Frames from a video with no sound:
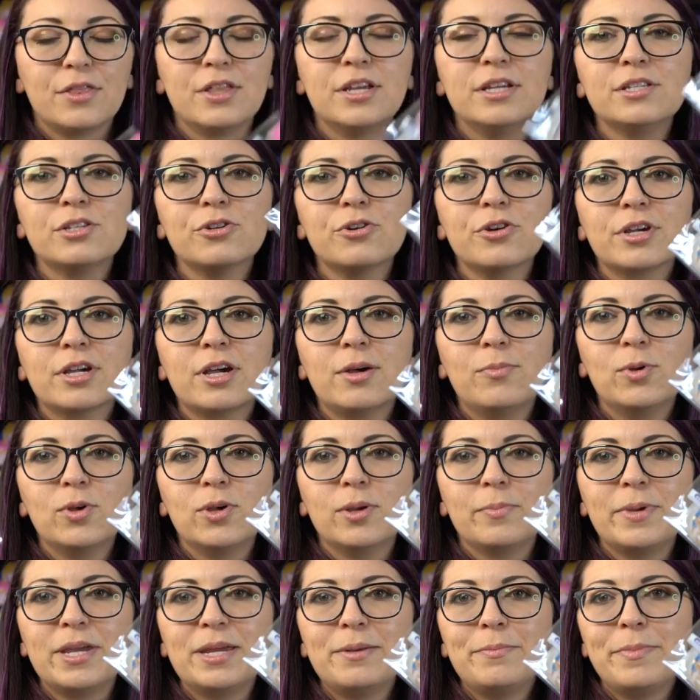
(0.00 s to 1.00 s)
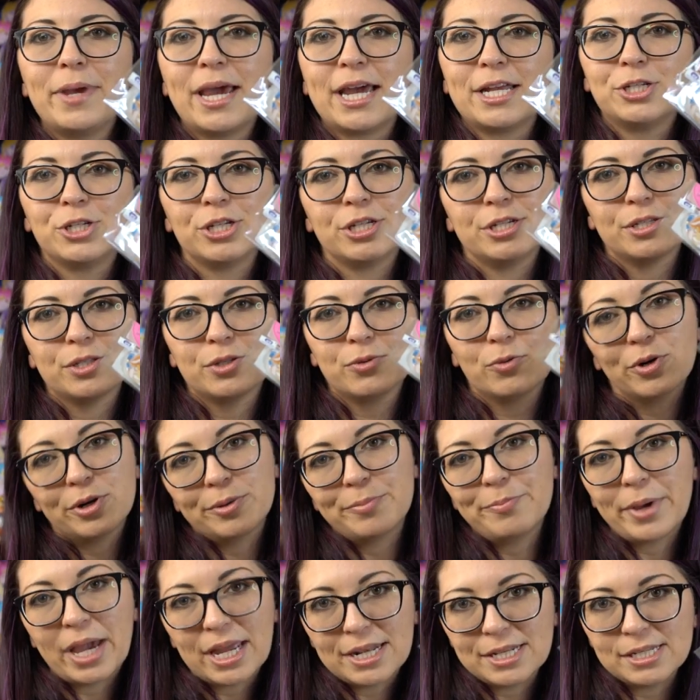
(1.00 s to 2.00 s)
These are a couple of pin badges or
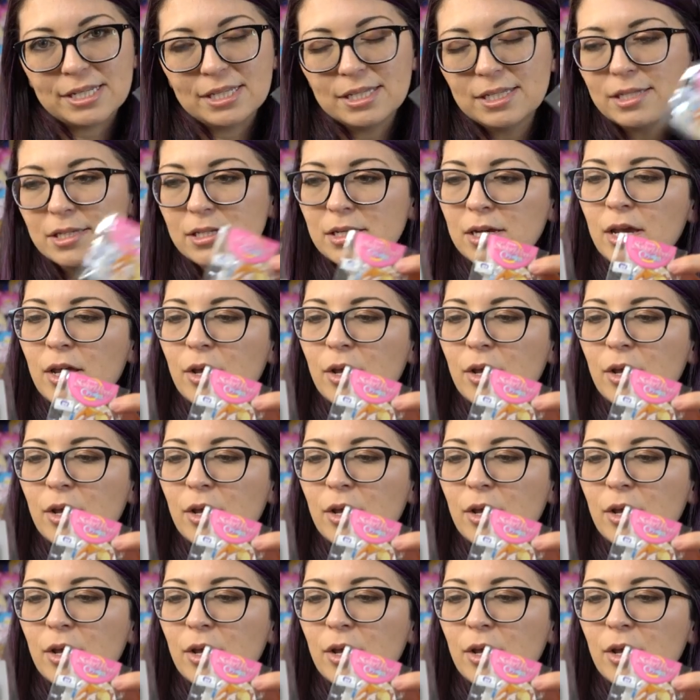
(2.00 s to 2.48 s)
buttons.